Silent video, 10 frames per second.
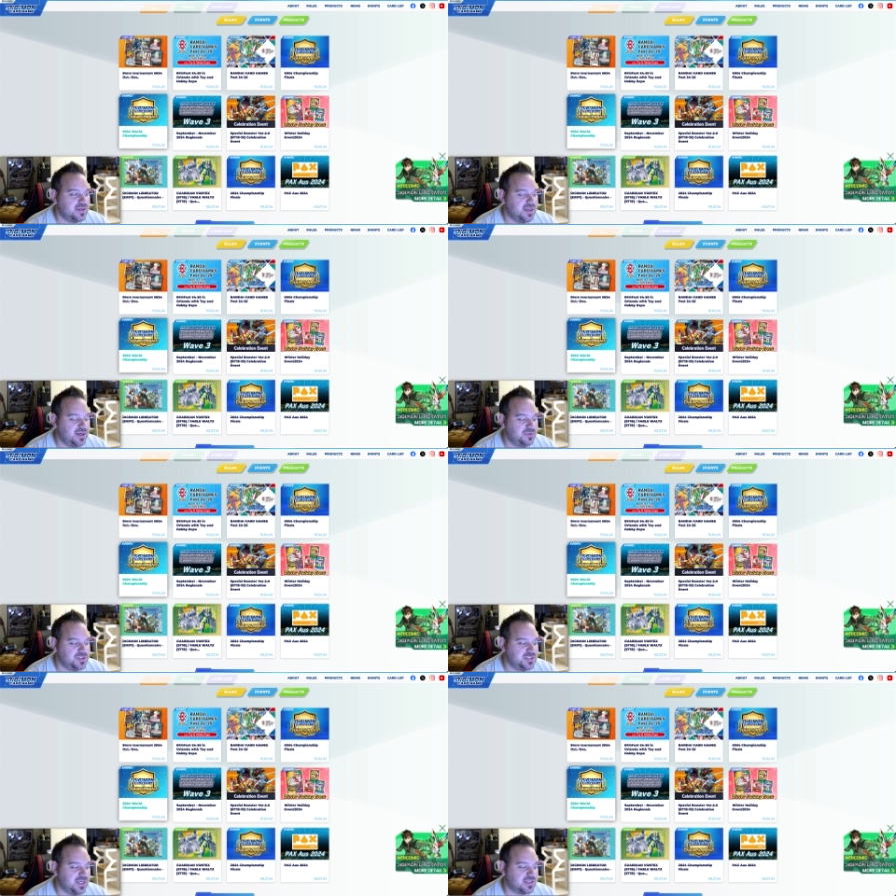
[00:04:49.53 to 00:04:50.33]
uh, which
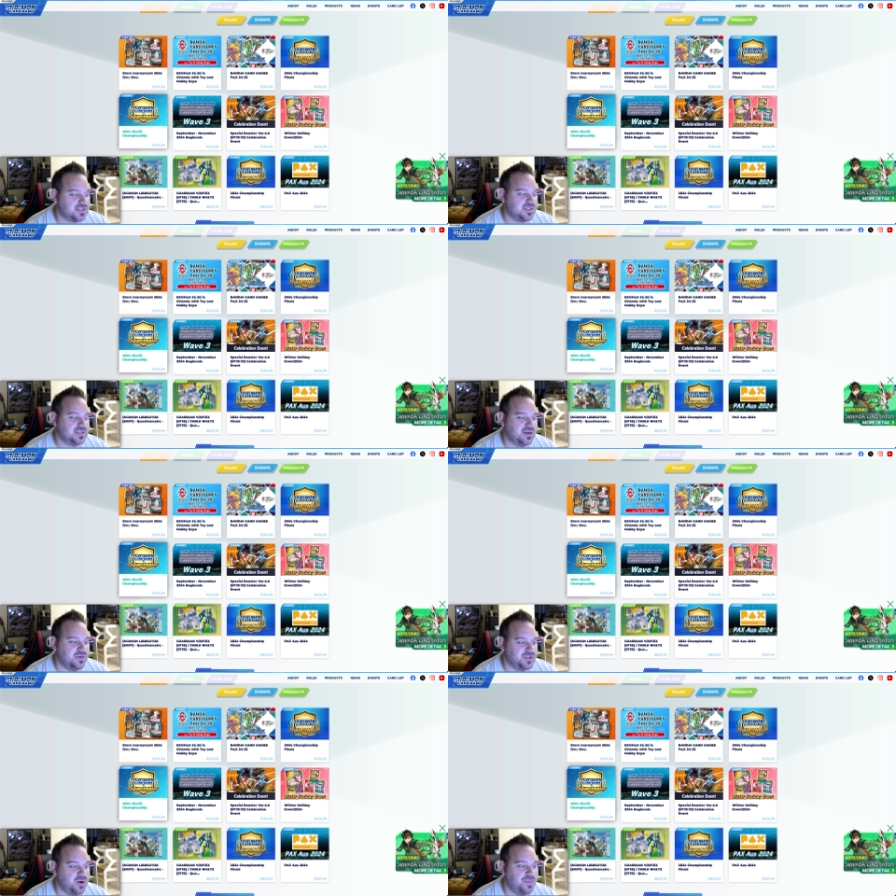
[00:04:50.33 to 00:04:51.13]
sucks because I
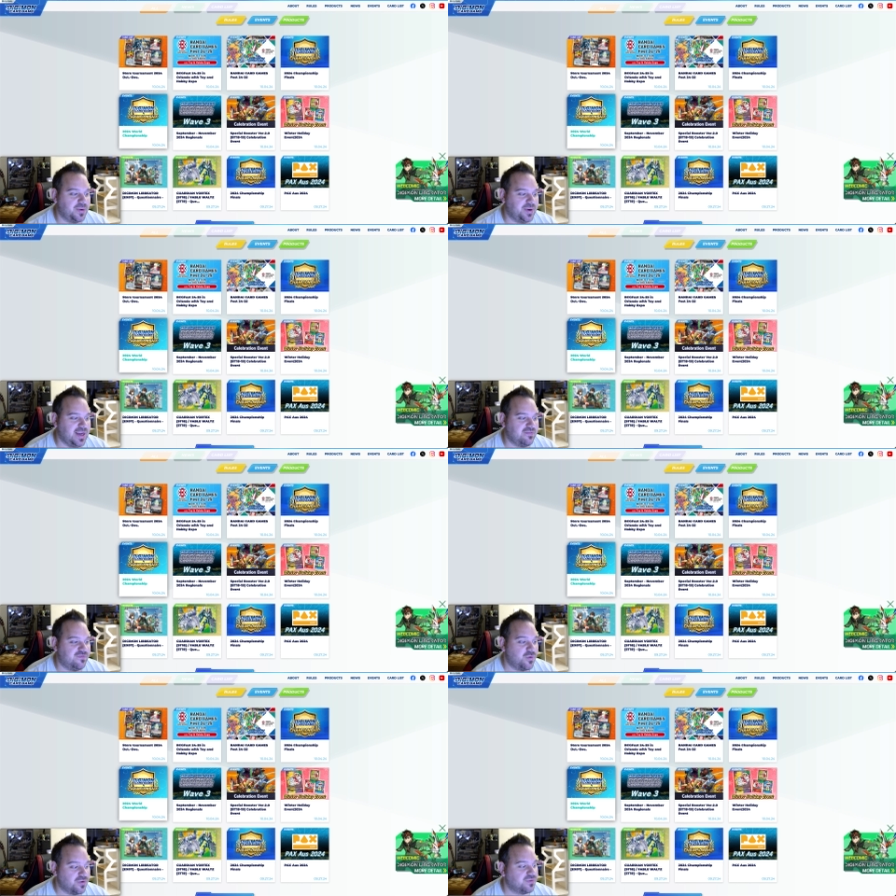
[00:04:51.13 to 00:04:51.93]
was hoping we'd get
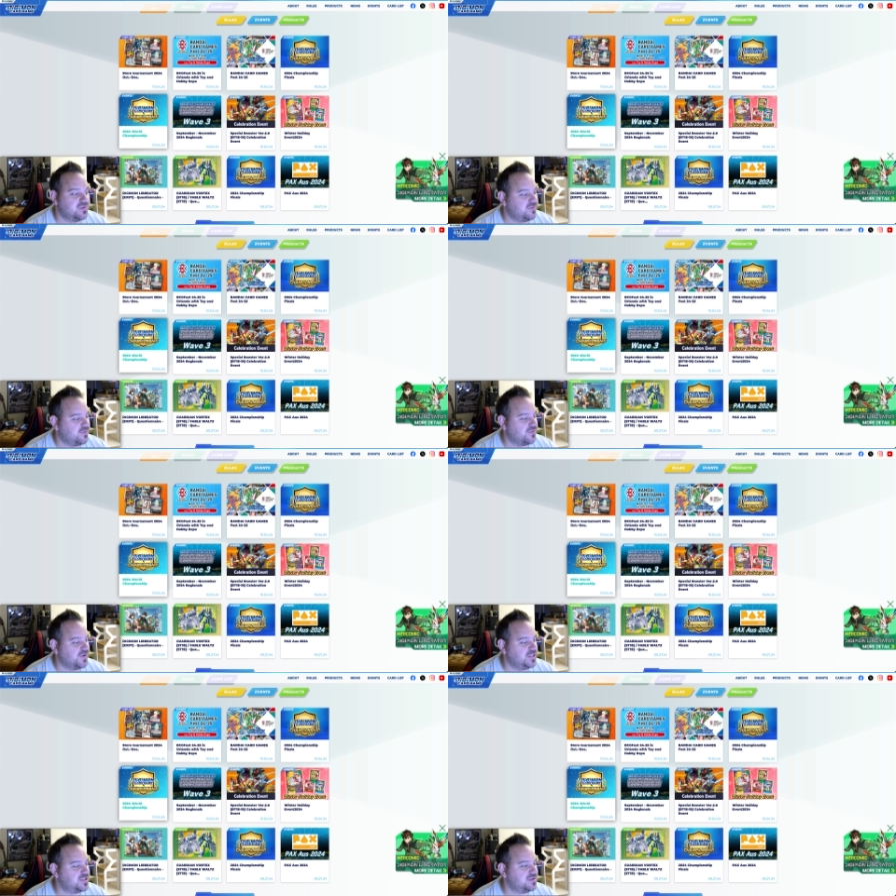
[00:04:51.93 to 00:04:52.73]
four, four
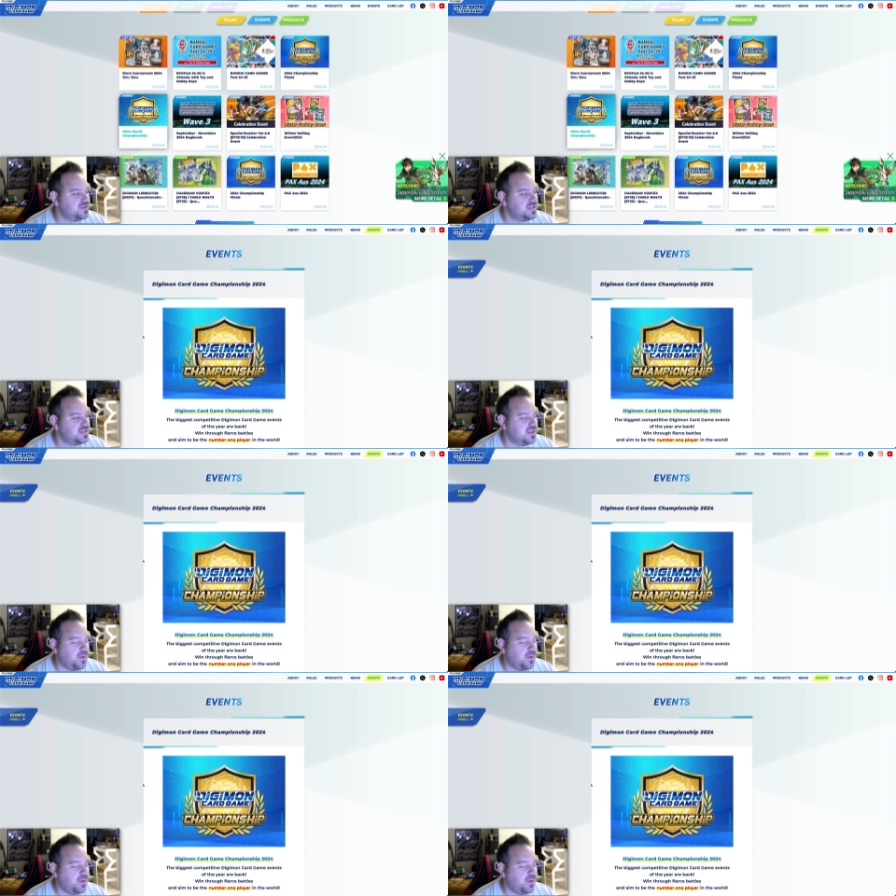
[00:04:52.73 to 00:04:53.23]
regionals.